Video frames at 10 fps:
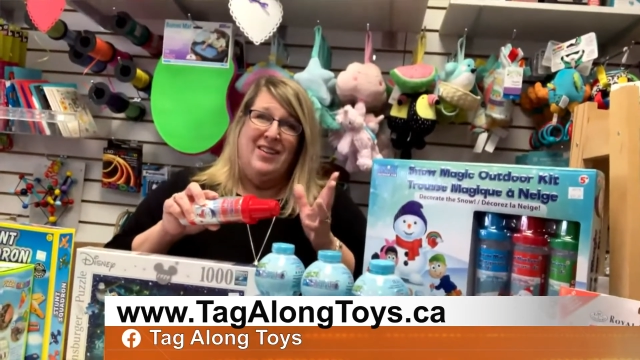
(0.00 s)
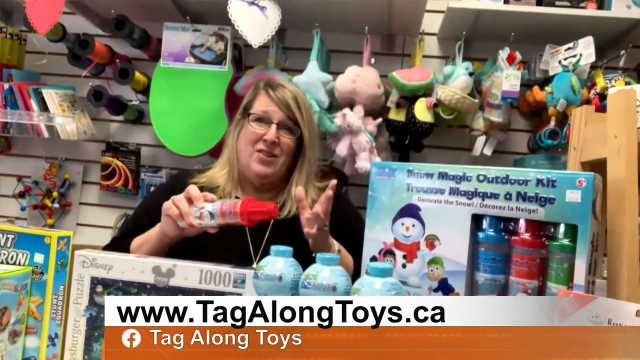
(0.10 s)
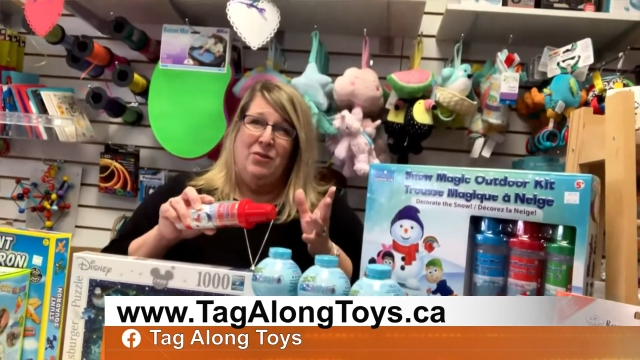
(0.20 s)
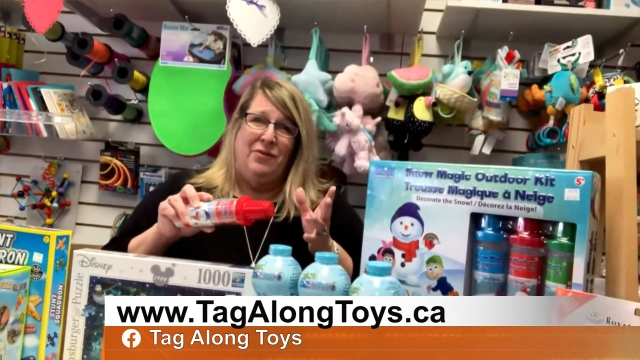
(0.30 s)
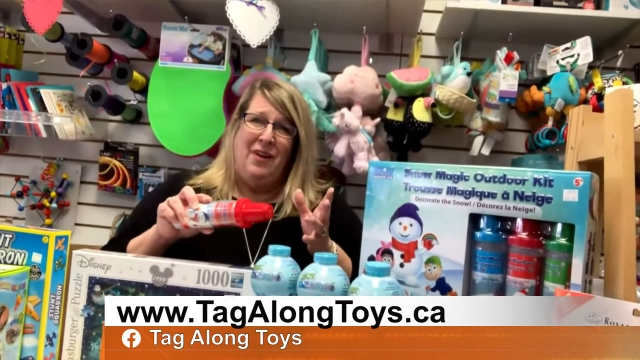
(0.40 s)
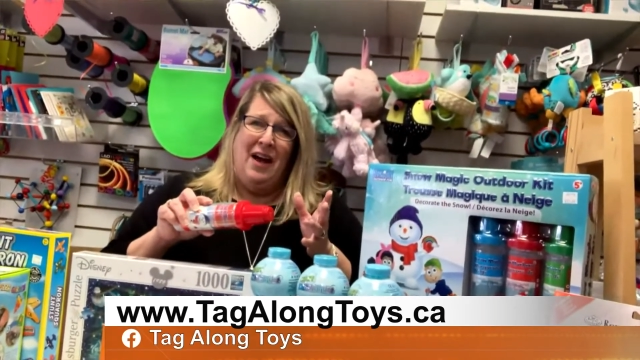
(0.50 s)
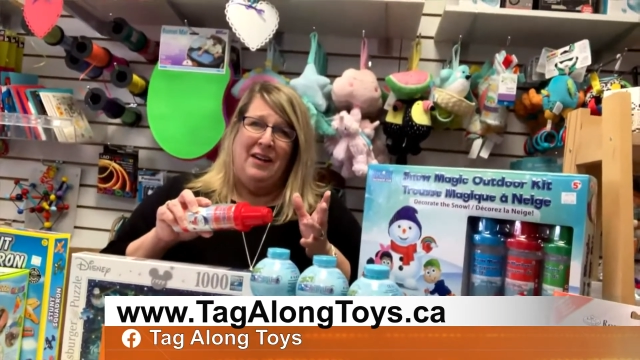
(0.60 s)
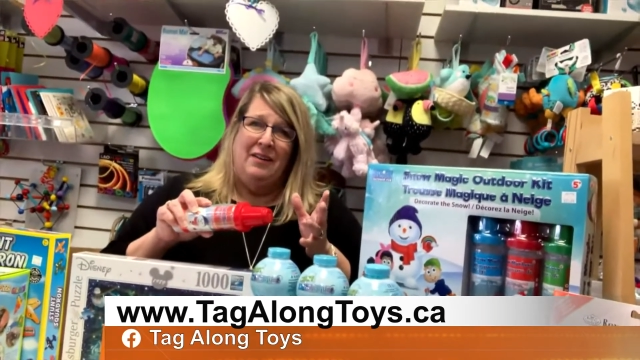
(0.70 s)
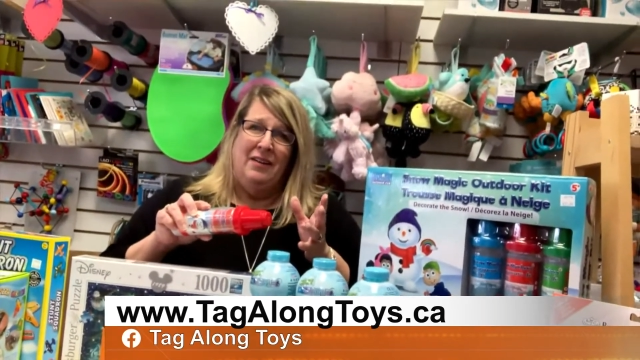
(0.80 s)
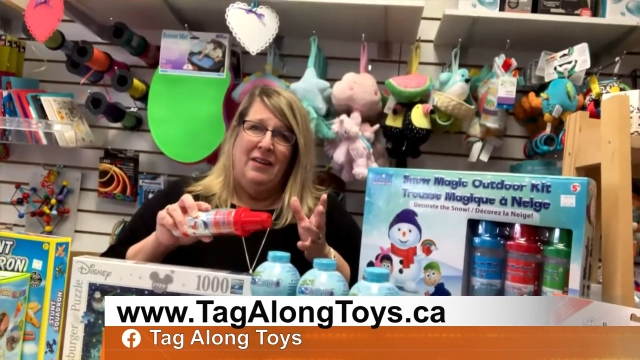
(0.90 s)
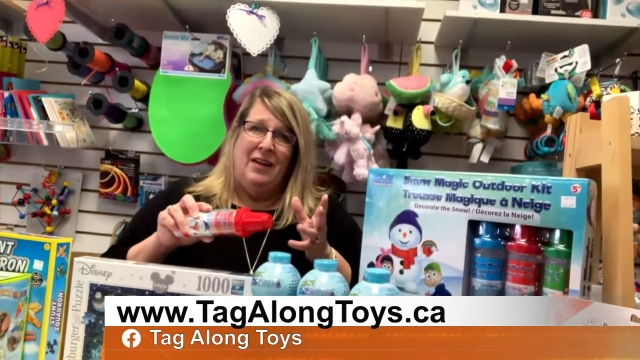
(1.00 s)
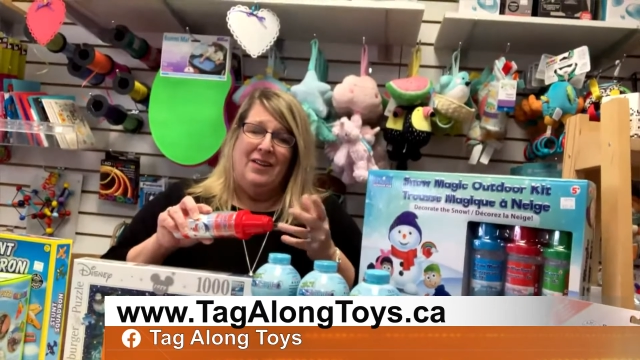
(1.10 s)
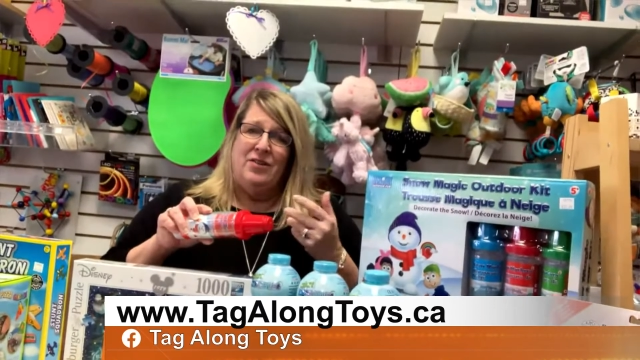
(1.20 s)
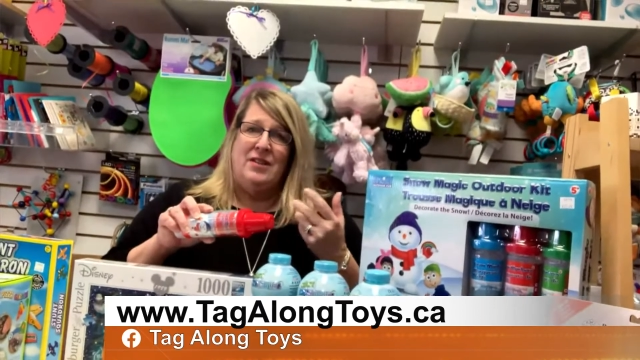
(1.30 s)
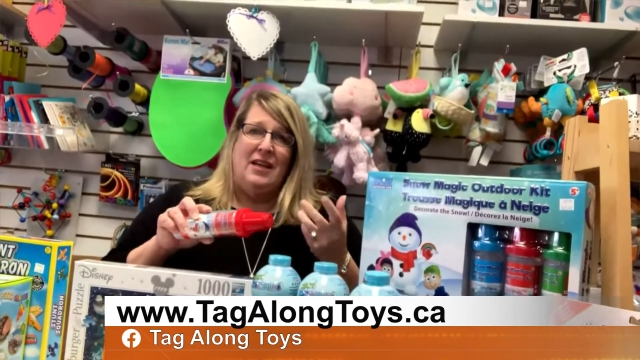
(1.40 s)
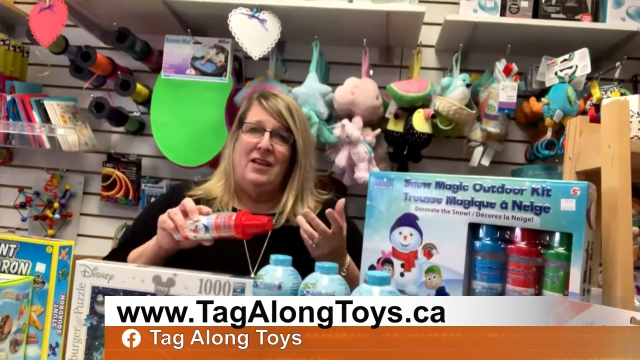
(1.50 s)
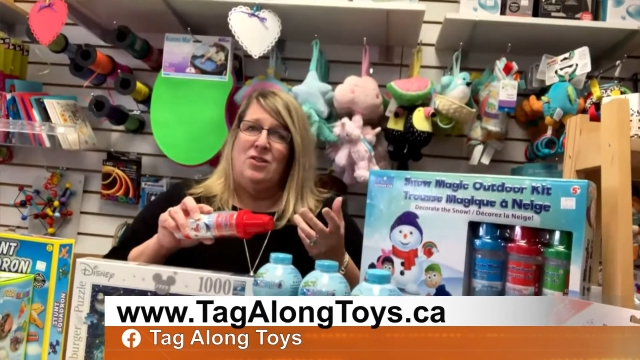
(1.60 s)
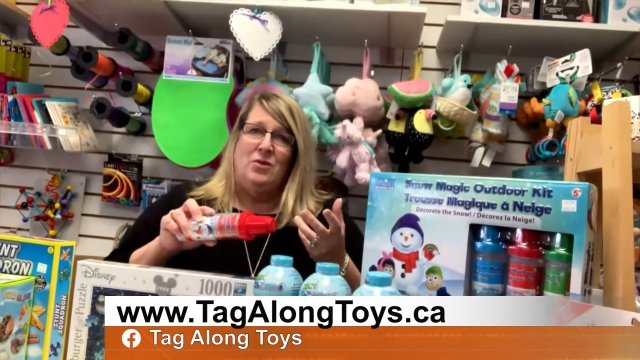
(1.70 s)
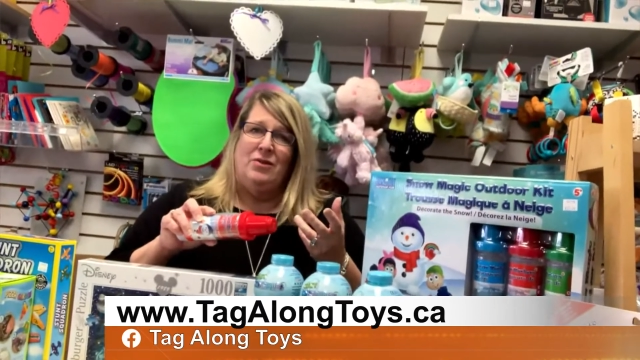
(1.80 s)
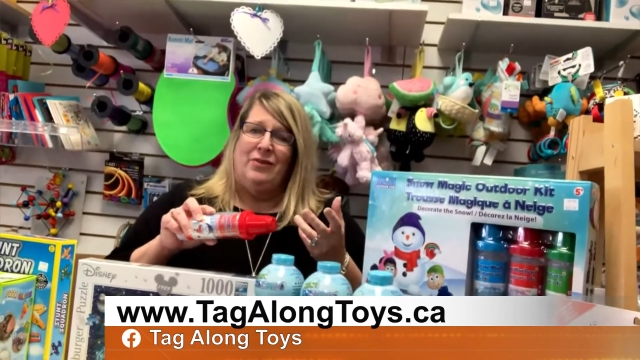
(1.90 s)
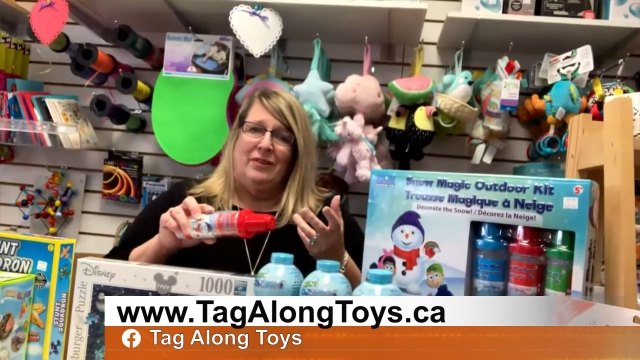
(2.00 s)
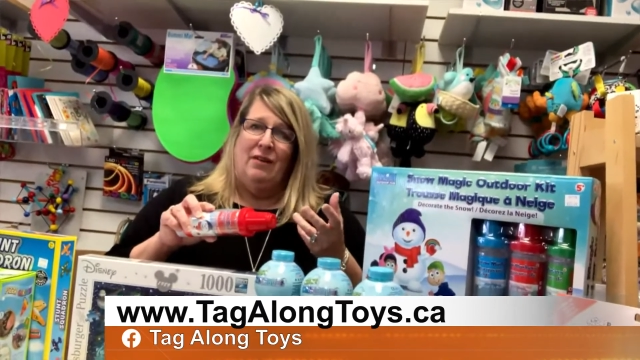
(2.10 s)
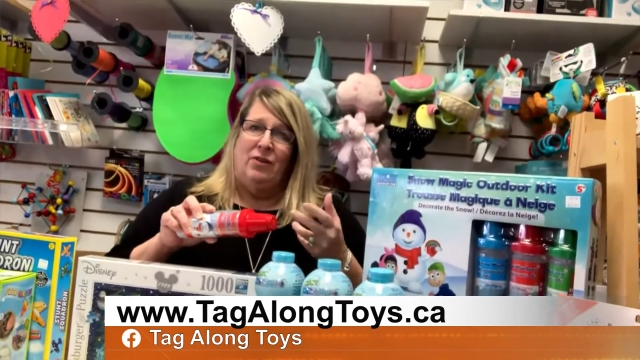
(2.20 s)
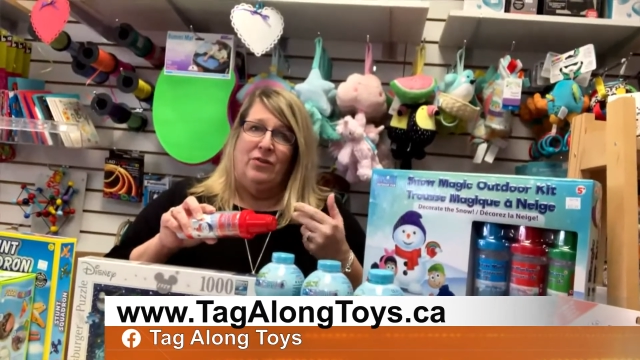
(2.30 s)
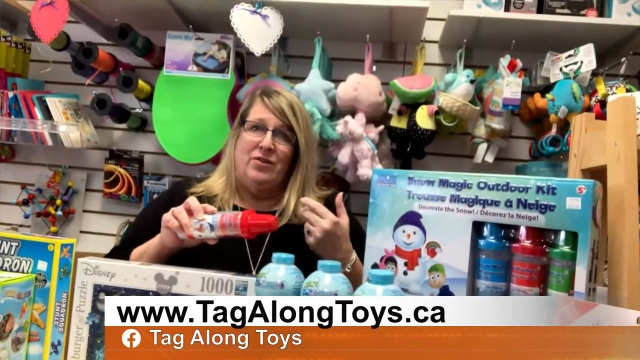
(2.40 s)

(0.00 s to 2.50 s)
So fun, just taking it to a different level,